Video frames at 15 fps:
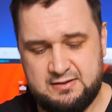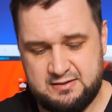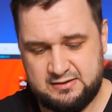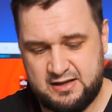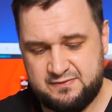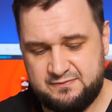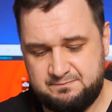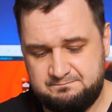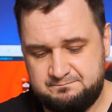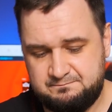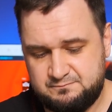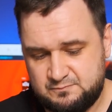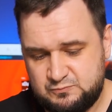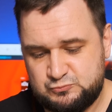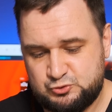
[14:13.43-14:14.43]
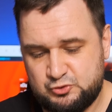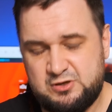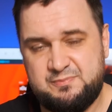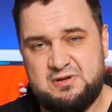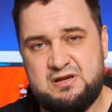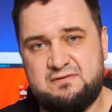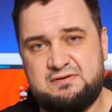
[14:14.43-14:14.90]
and I truly
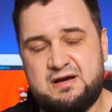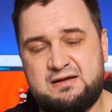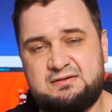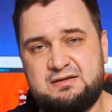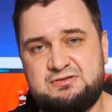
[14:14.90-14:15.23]
believe that